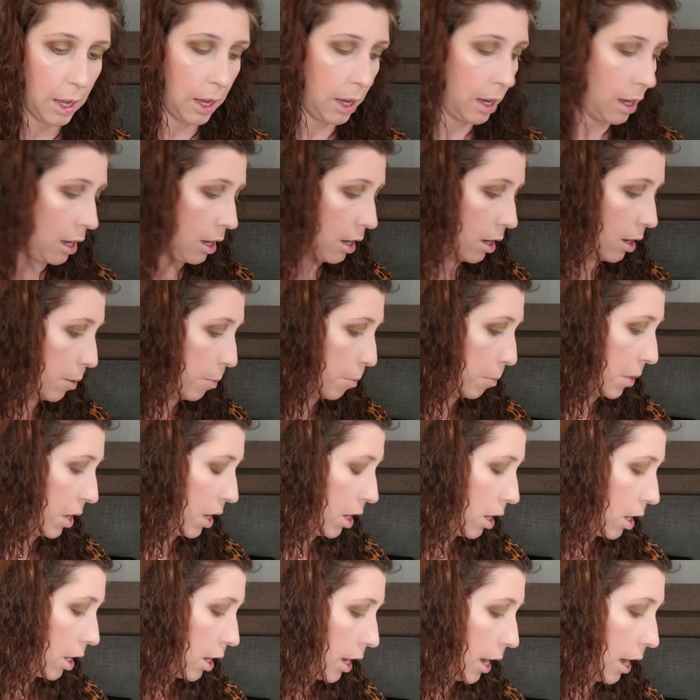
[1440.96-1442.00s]
I'm
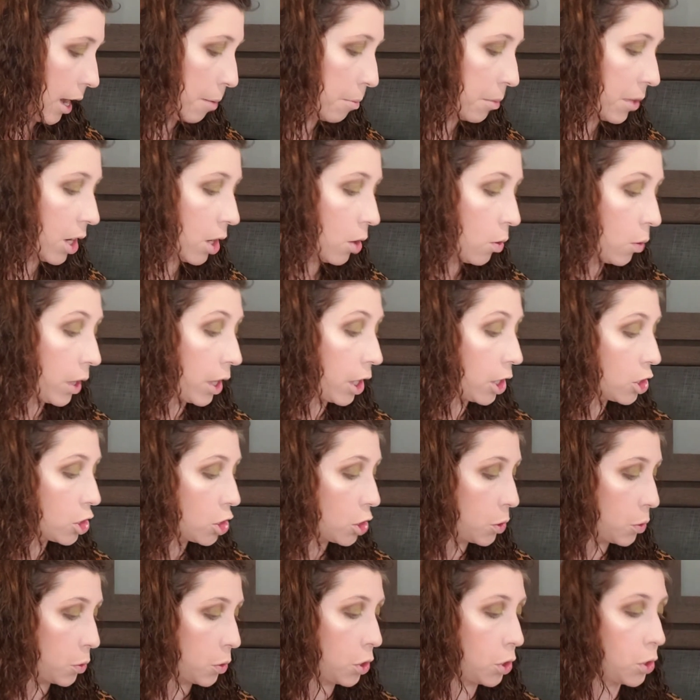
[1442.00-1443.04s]
going
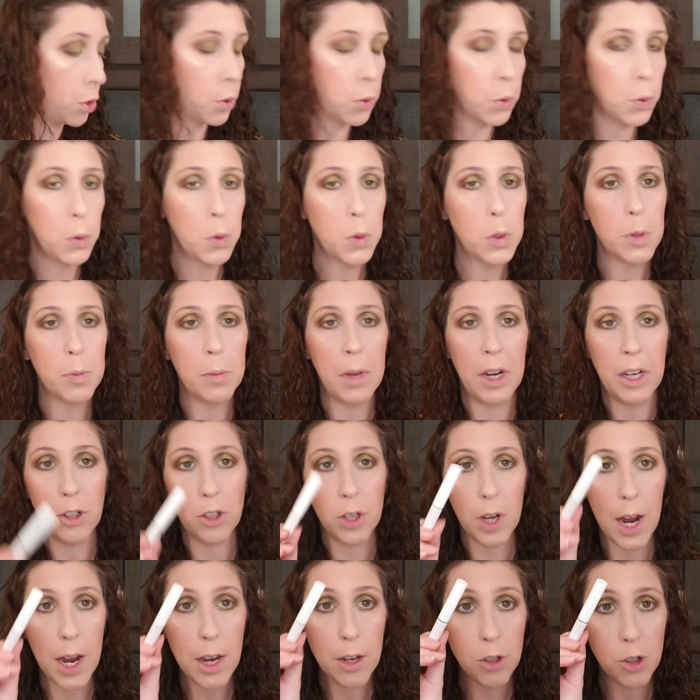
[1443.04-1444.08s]
to use my
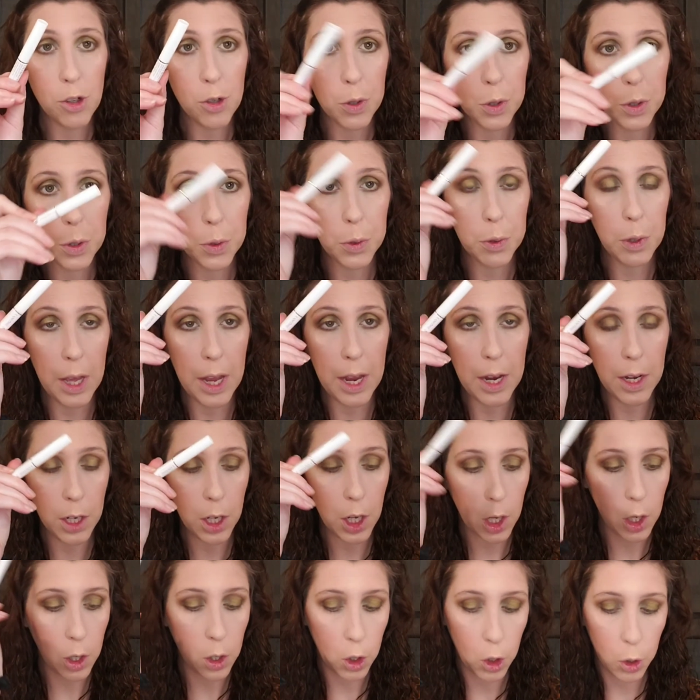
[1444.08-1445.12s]
tried and true
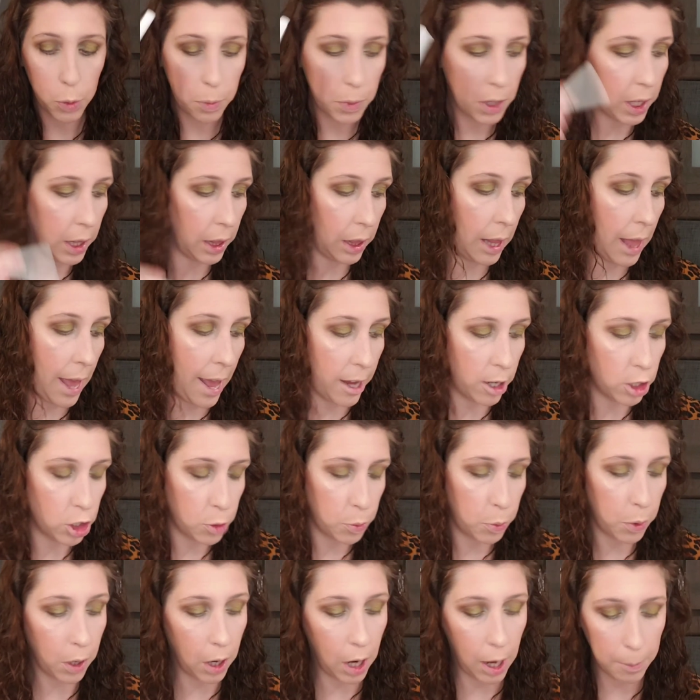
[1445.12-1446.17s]
Lancome
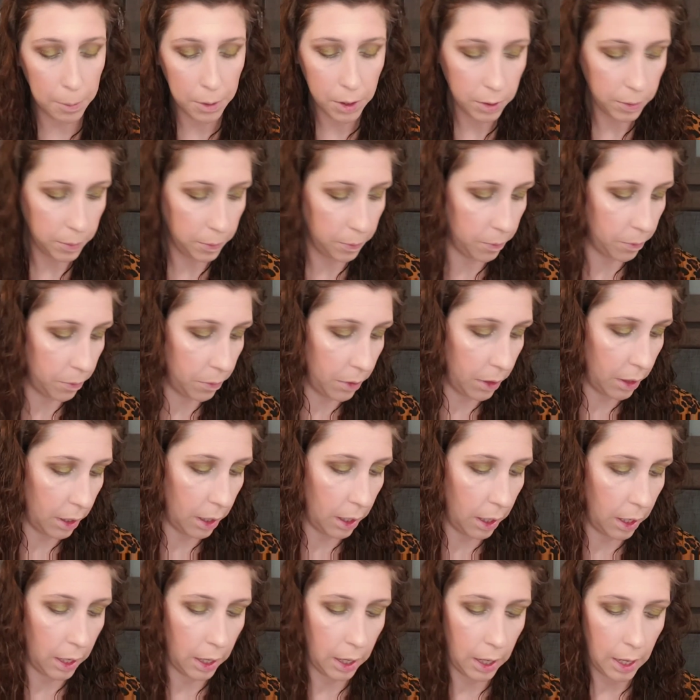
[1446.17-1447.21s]
Lash Primer.
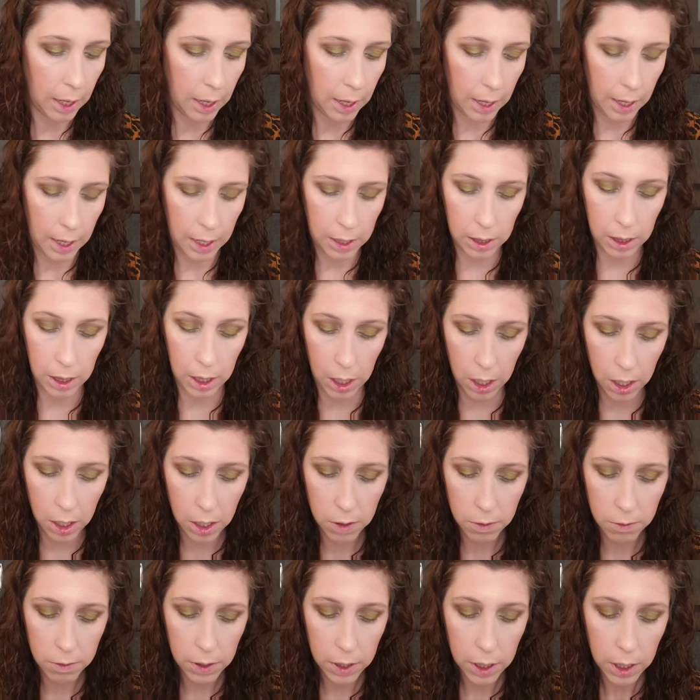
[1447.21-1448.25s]

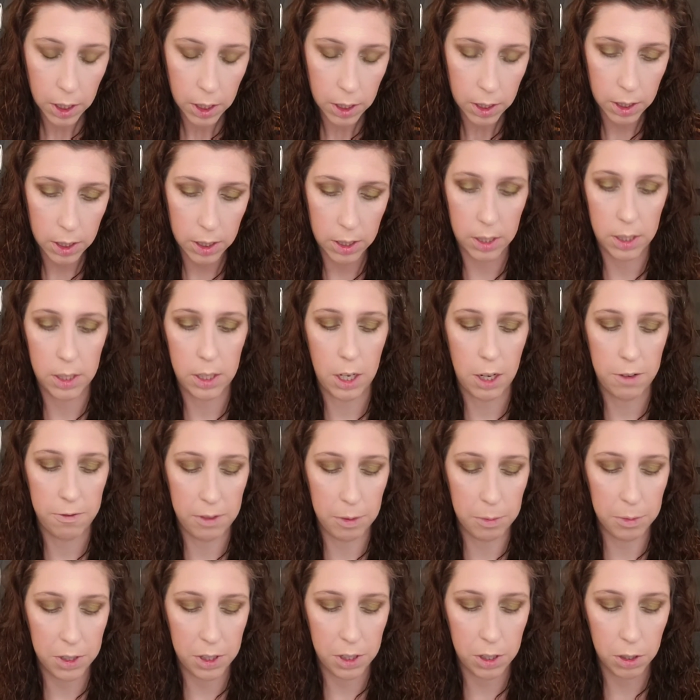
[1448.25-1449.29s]
Love this stuff.
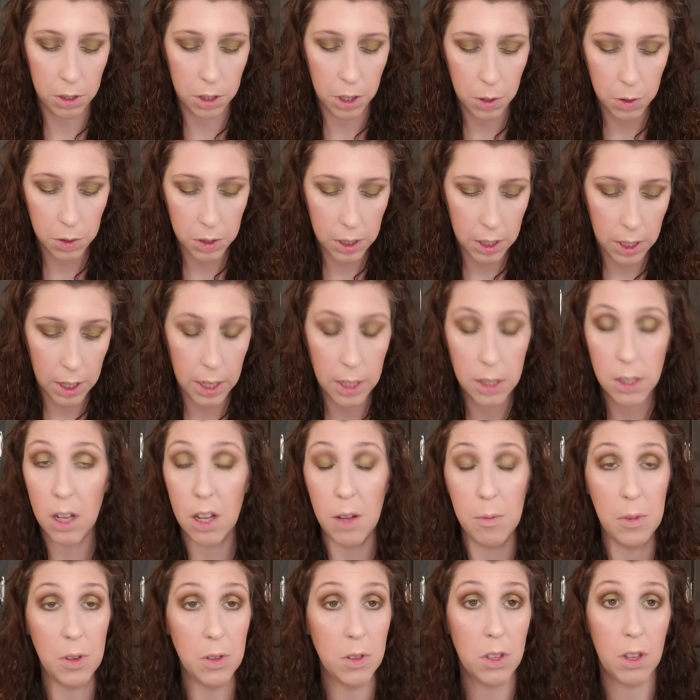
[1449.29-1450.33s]
I'm still using it. It's
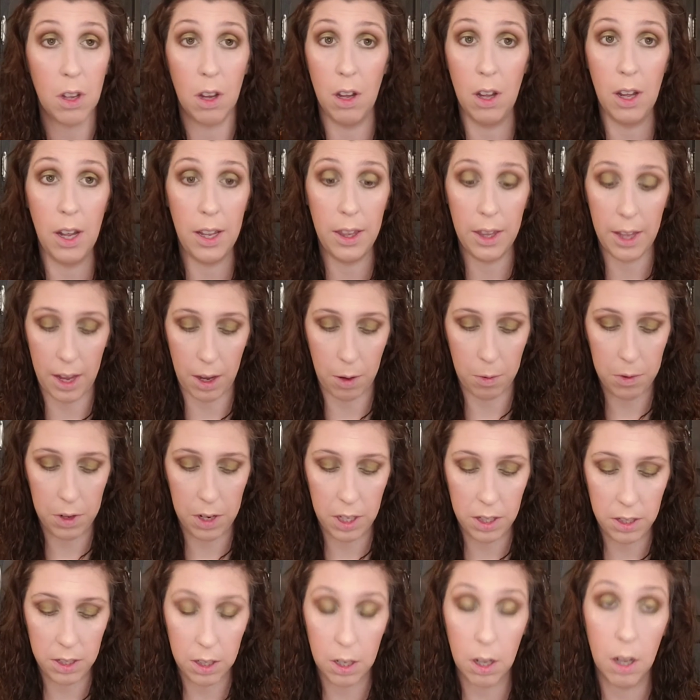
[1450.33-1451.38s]
almost gone. Like when
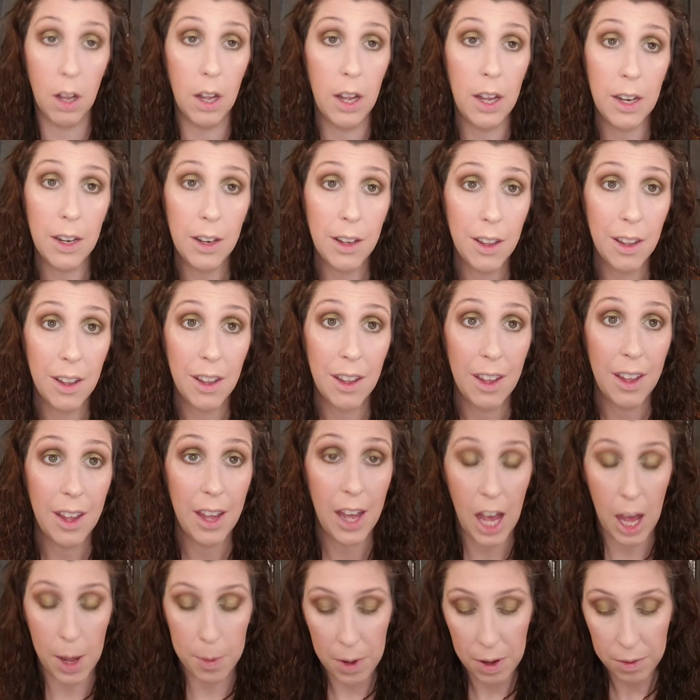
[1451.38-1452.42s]
it's gone,
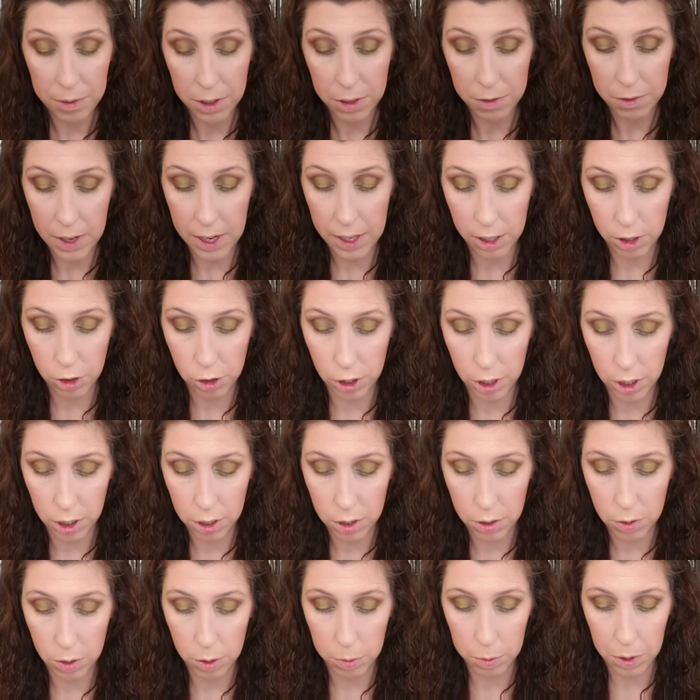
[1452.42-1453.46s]
I'm gonna have to find a
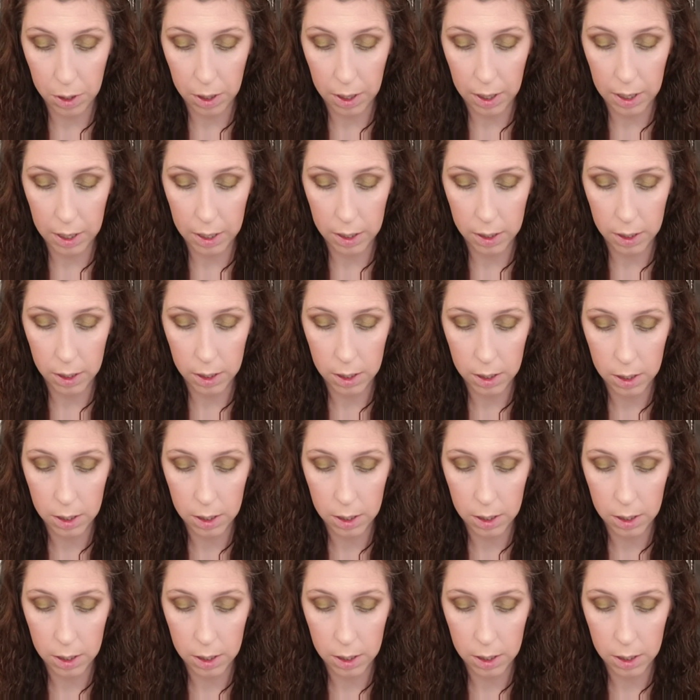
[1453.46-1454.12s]
drugstore brand